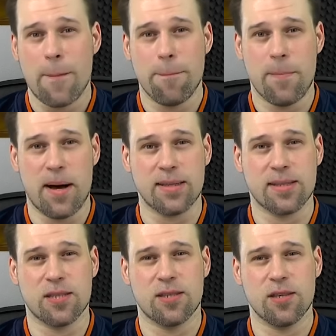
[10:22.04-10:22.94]

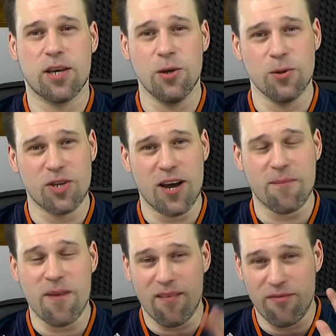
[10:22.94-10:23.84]
but Hugh
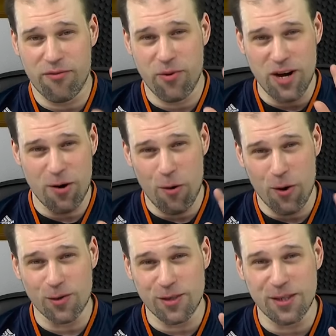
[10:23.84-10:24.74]
Jackman, 3
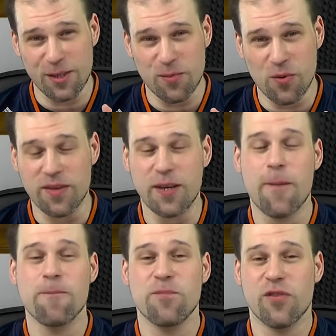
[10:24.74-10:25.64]
no-goes in this movie.
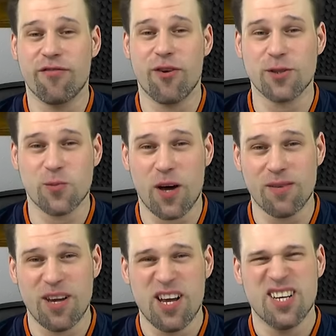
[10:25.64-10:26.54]
The first
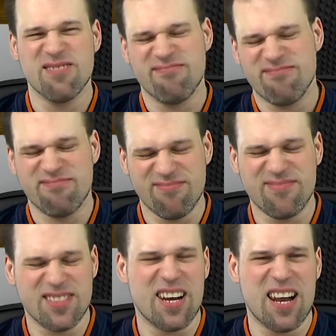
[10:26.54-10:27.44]
one,
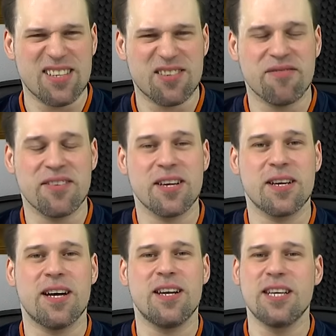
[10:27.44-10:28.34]
the lesser
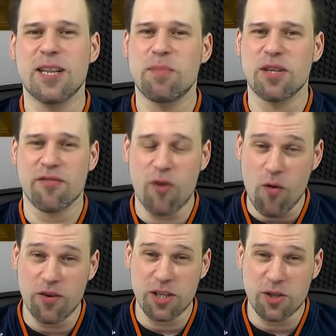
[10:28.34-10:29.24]
thing, a little bit of
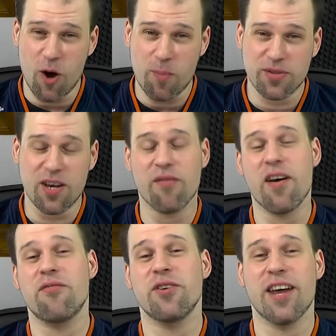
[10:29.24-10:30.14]
over-the-top South
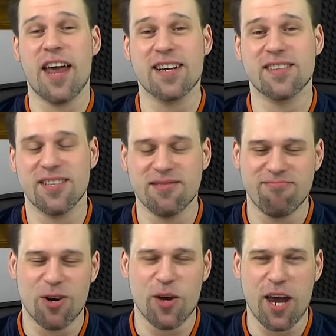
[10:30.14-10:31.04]
African accent,
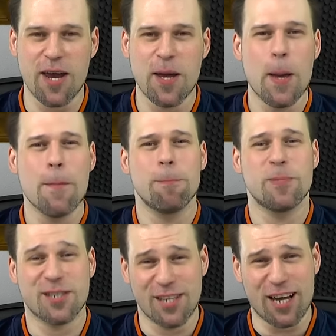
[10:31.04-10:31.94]
okay.
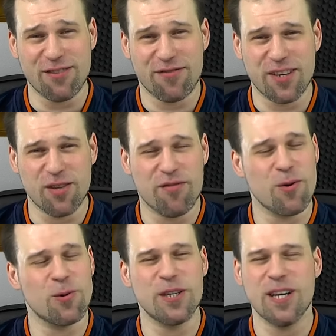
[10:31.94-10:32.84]
Second thing, the
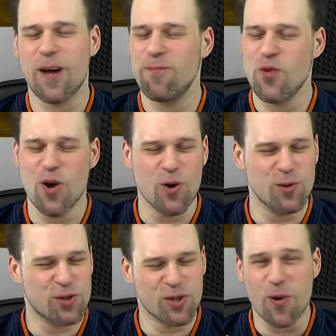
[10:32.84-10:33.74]
Fokuhila, no,
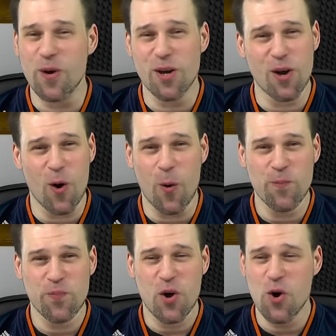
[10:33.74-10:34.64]
sorry, no.
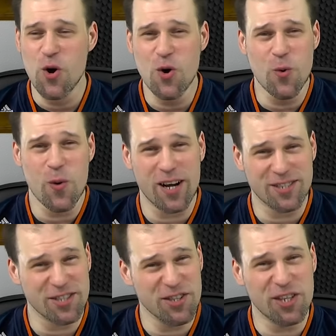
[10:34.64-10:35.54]
Who
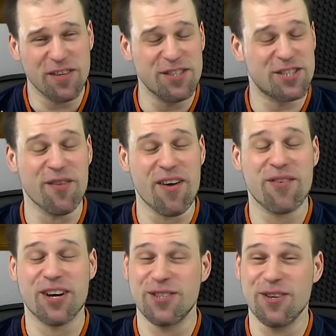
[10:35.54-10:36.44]
wears it? Not even in South
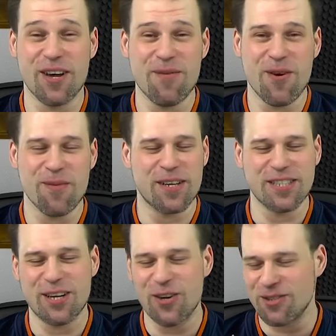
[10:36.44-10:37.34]
Africa, don't get me wrong, but
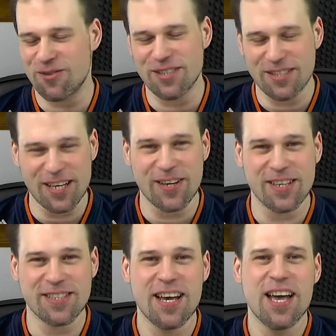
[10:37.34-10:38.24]
it looked
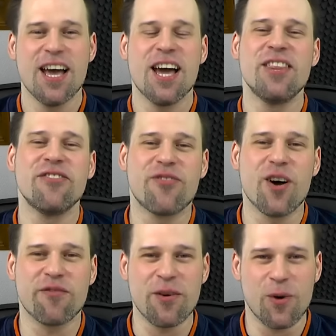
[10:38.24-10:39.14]
ridiculous. And the
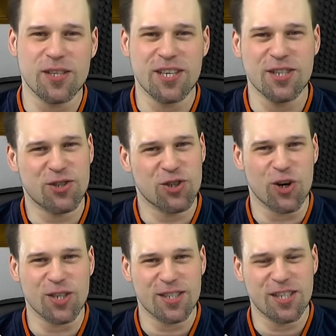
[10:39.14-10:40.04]
third thing was his
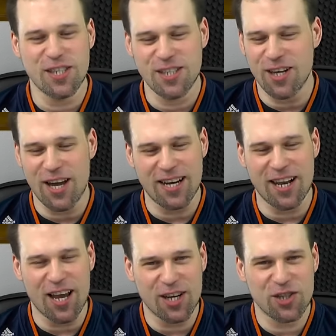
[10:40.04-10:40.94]
shorts. He had
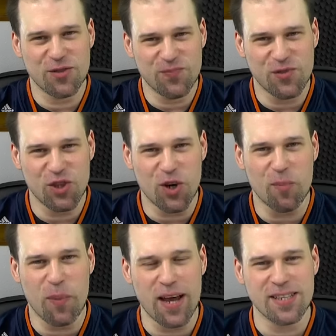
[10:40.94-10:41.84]
like
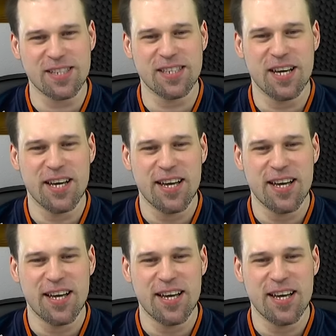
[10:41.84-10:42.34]
short pants,